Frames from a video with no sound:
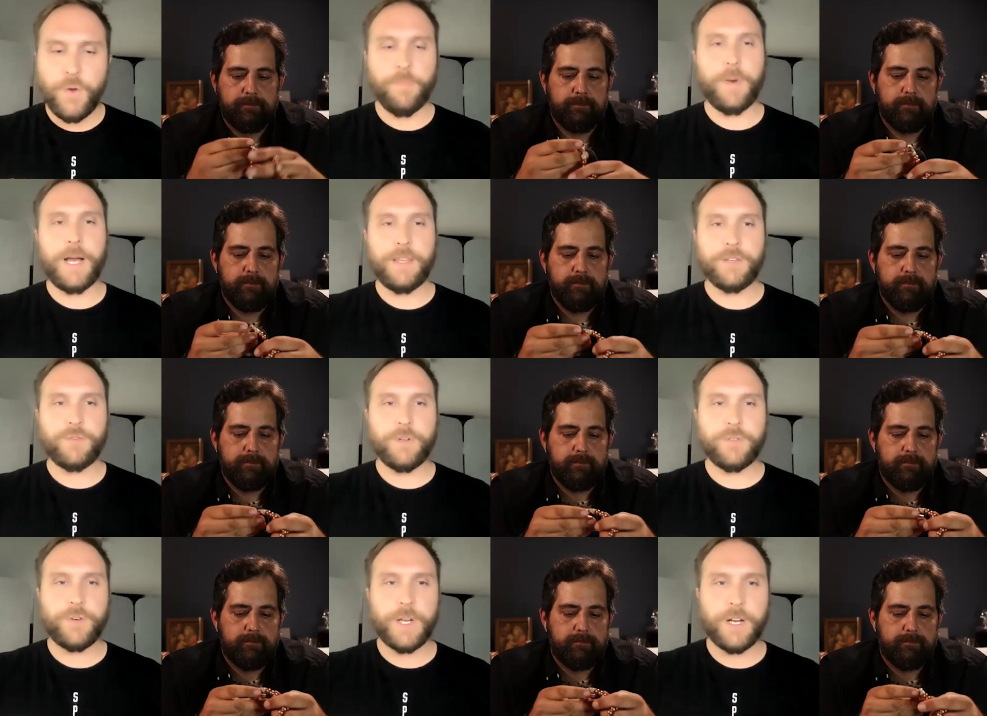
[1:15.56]
Speaker 1: You can buy this
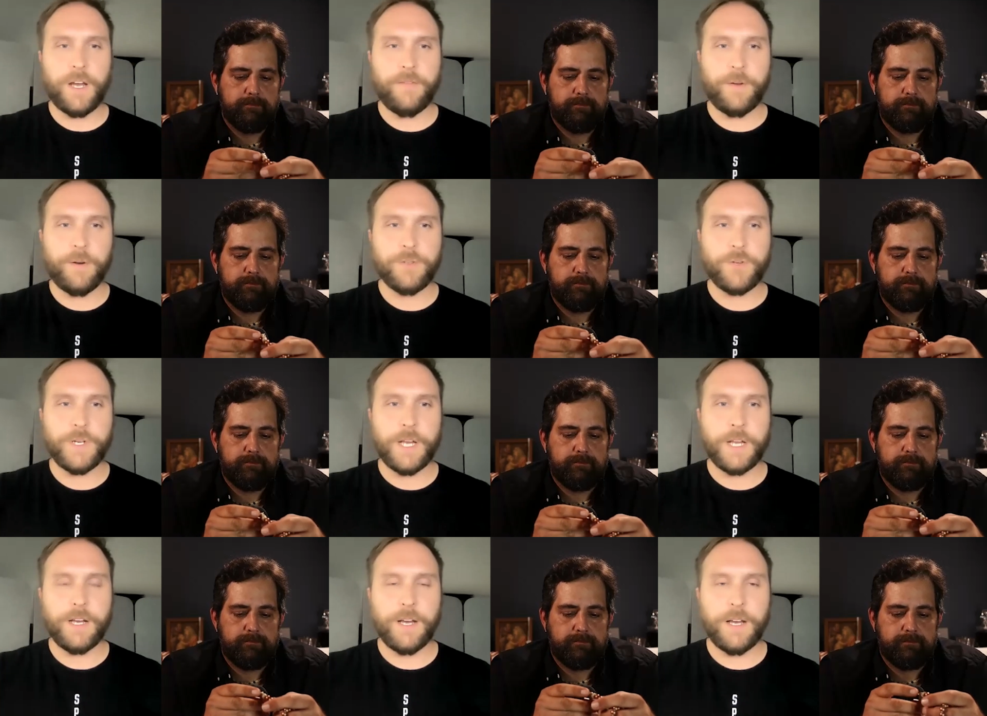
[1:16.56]
rosary on
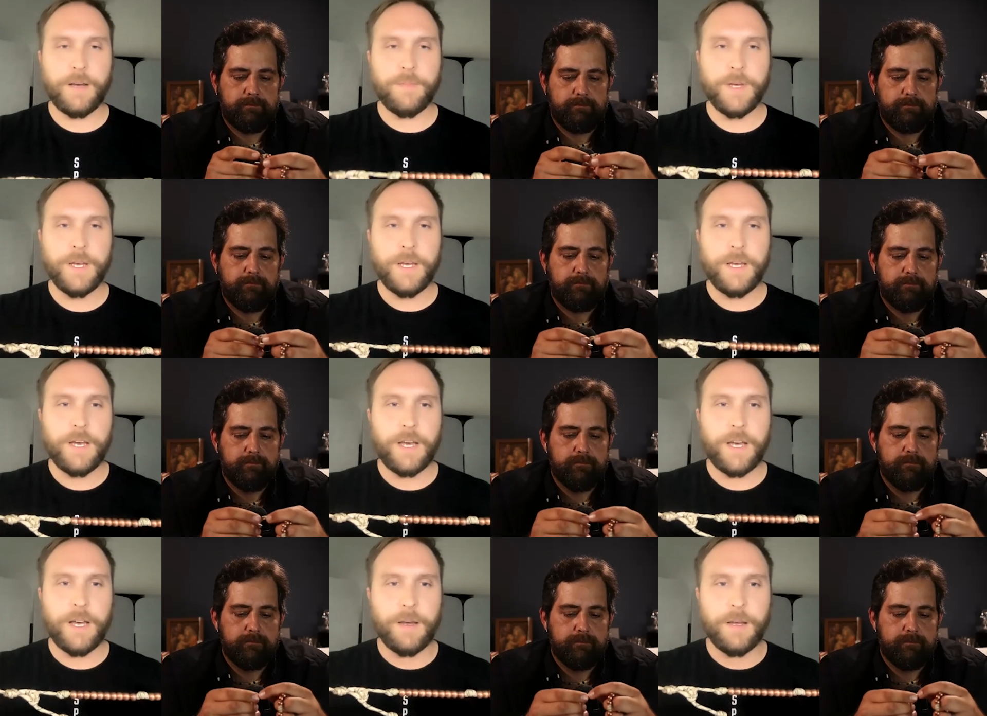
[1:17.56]
AveRosary.com.
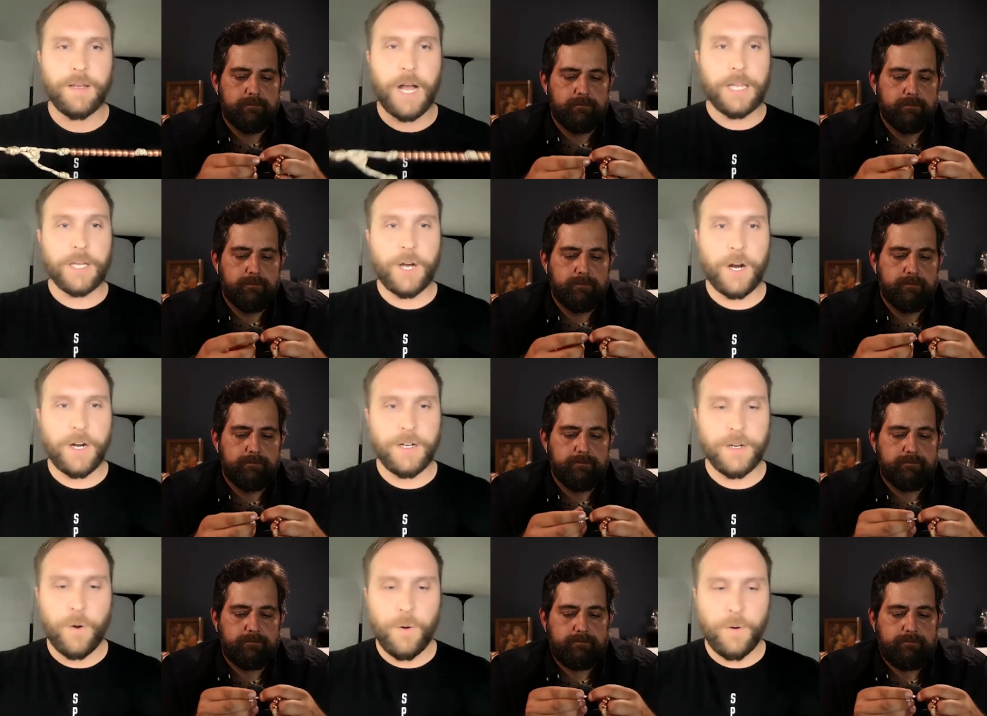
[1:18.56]
A la
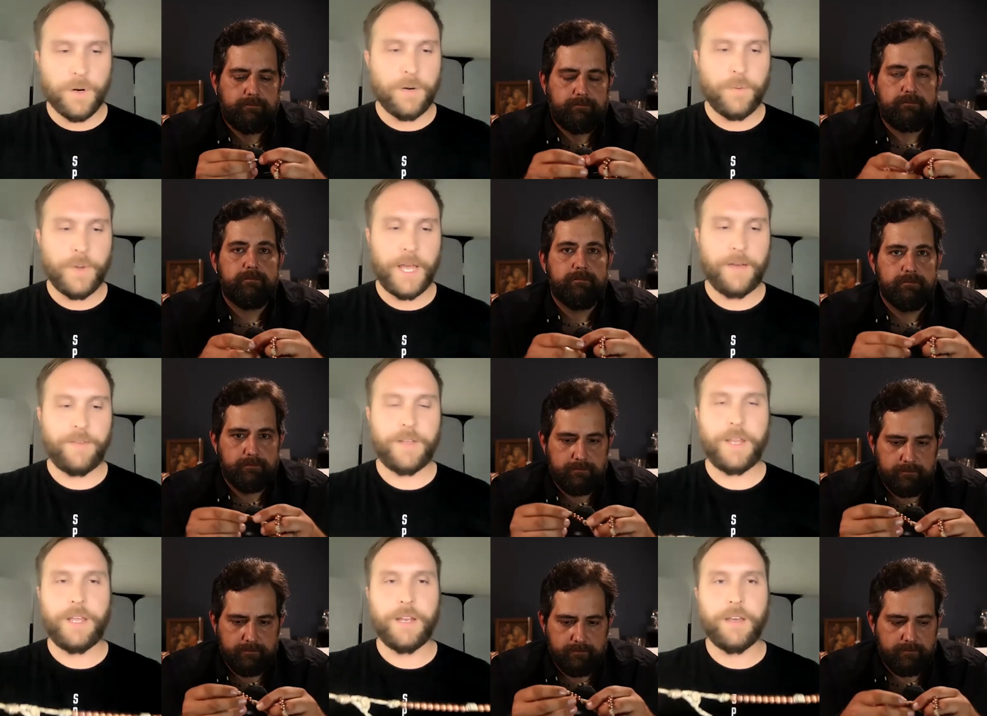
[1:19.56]
carte, or we have
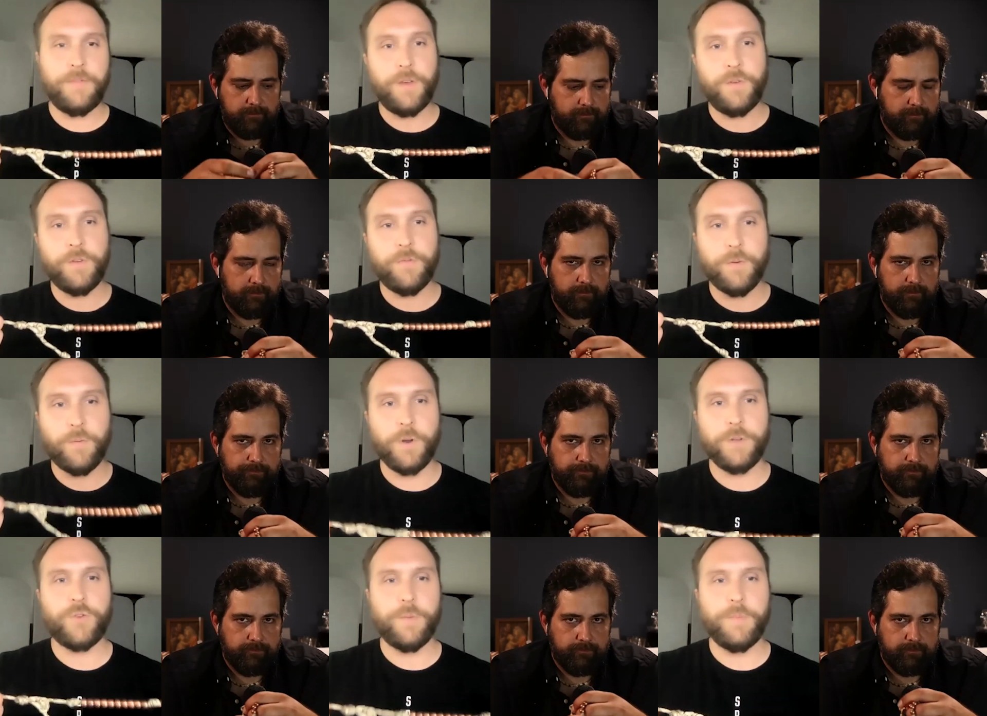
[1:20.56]
it in a few different
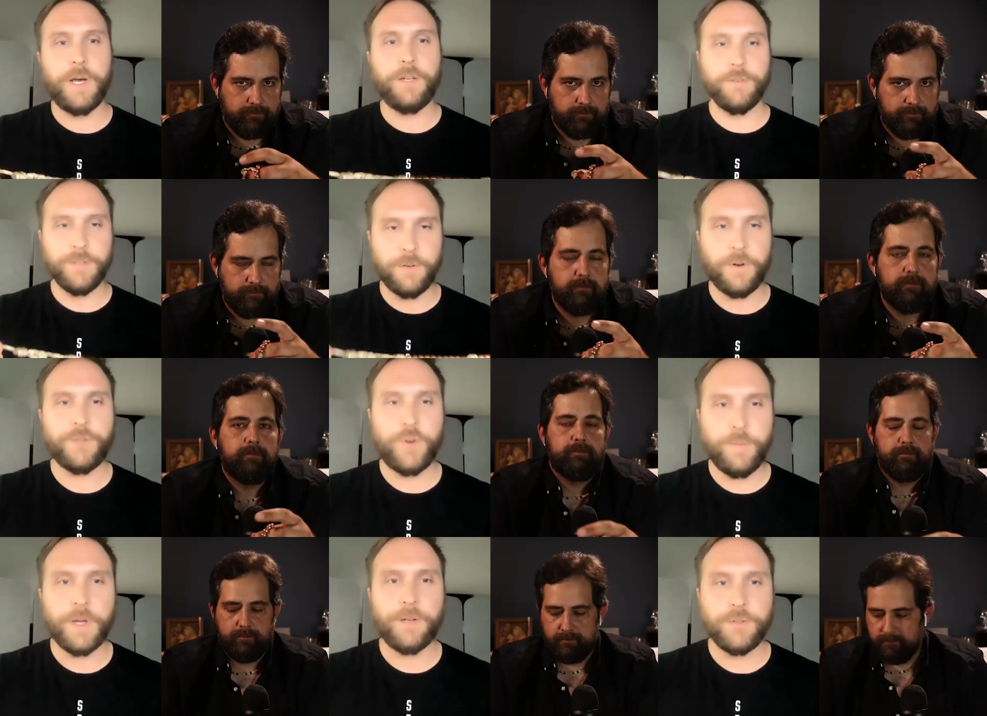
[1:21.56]
rosary bundles. And
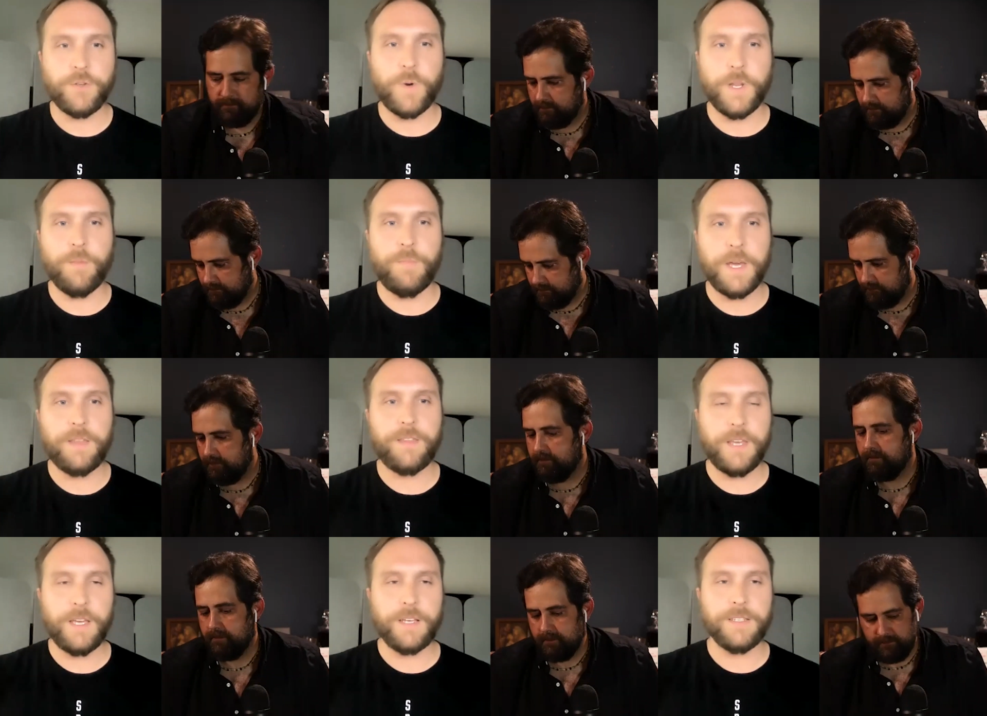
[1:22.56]
rosary bundles are one of the big
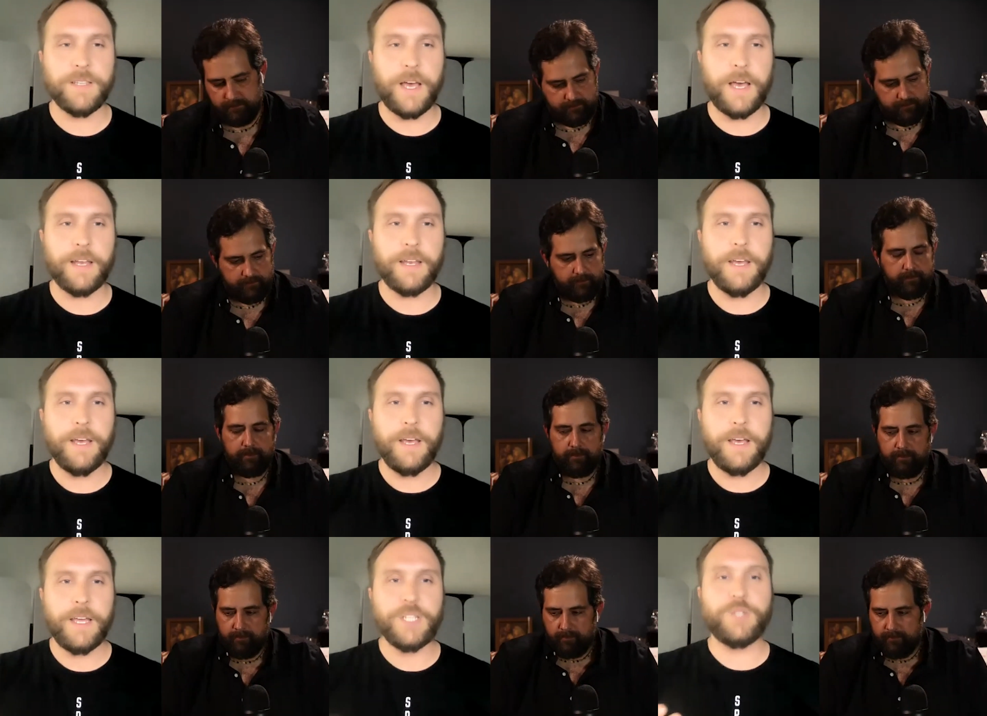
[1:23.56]
things that
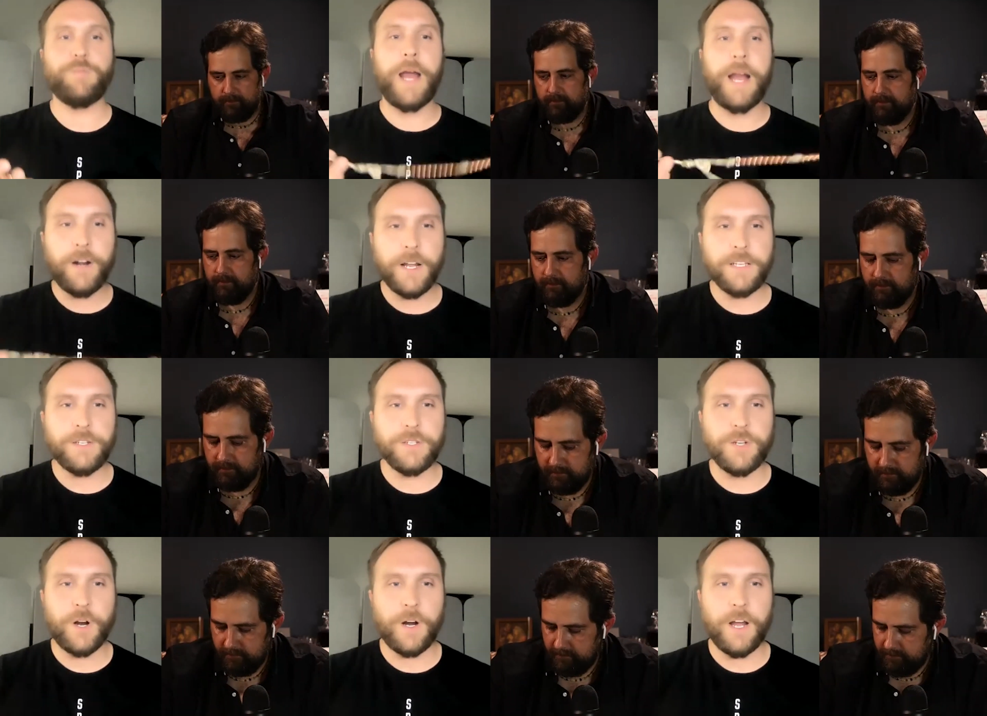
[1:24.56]
inspired us to
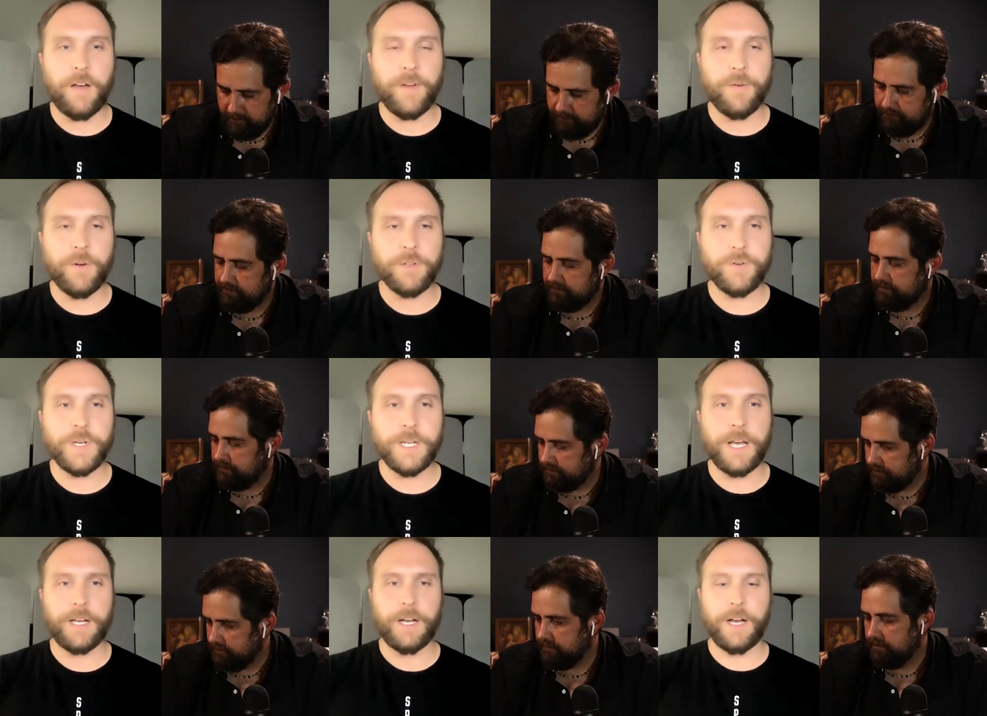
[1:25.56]
start
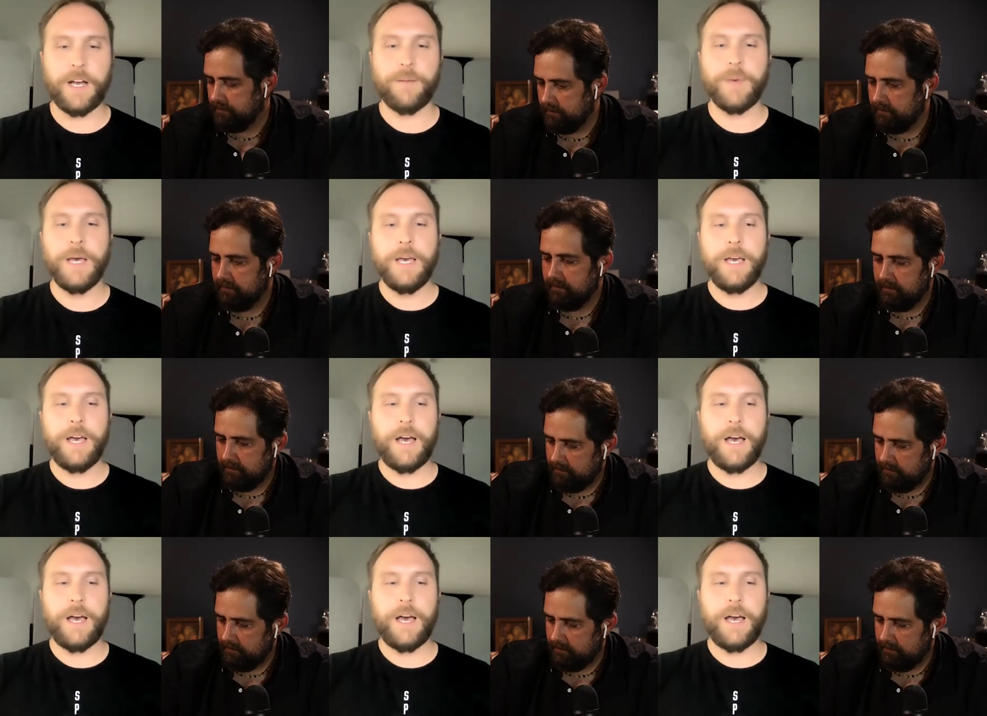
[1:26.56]
AveRosary.com.